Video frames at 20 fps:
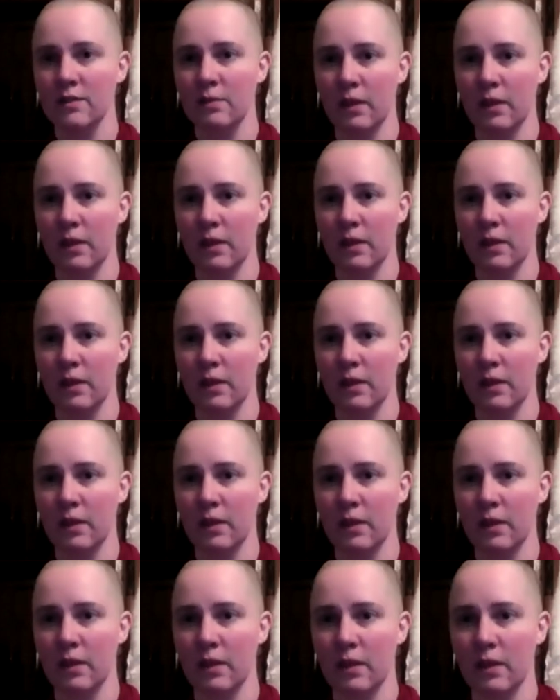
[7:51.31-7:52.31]

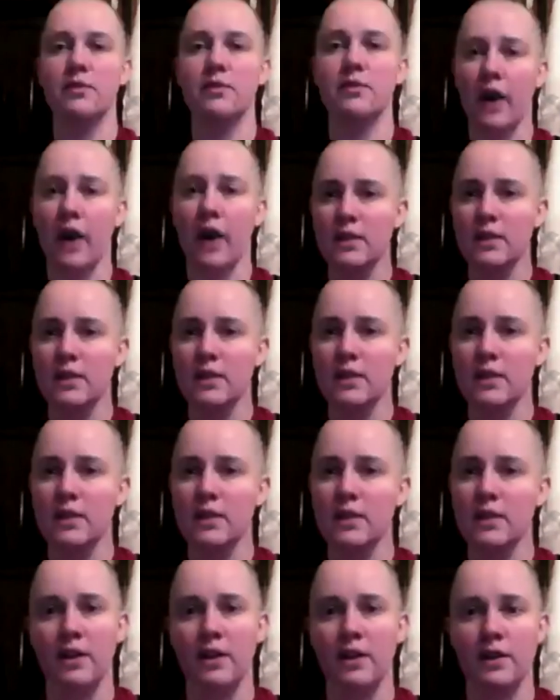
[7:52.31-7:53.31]
because for us as
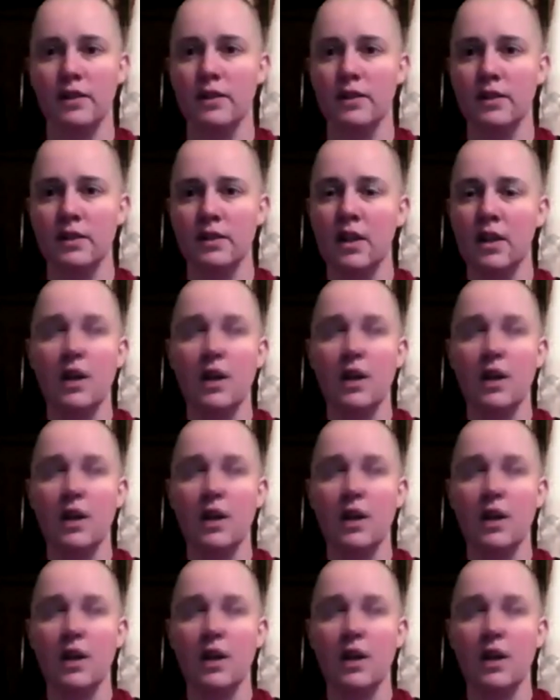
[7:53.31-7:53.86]
beginners,